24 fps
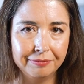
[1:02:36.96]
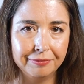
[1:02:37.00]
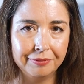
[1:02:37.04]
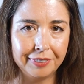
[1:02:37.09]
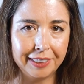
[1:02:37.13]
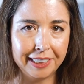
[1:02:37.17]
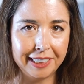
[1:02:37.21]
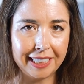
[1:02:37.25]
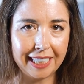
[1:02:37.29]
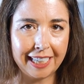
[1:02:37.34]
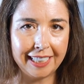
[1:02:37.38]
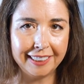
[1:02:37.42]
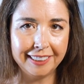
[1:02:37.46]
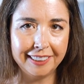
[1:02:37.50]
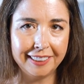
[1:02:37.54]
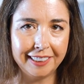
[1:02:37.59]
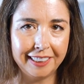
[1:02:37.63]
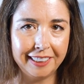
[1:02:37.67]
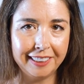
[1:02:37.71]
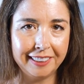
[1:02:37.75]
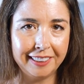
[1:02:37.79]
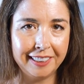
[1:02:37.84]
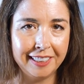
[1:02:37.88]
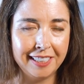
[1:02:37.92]

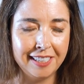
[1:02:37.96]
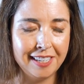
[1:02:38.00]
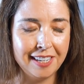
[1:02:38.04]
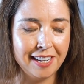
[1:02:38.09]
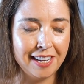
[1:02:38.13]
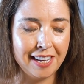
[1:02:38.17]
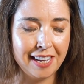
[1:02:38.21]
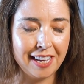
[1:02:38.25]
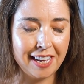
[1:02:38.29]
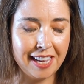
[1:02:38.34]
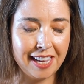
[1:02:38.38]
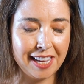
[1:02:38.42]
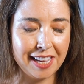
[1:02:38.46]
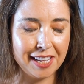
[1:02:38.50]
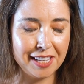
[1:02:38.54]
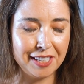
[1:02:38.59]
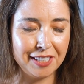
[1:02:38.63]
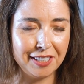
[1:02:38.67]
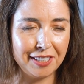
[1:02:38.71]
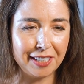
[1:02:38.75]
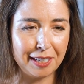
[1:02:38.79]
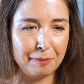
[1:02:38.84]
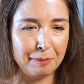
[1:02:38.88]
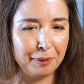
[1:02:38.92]
Fantastic.
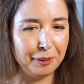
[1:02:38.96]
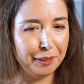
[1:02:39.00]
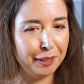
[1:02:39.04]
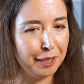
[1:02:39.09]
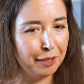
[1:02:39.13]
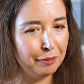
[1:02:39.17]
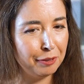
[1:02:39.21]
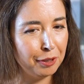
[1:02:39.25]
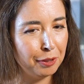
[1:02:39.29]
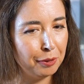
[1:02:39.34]
And I believe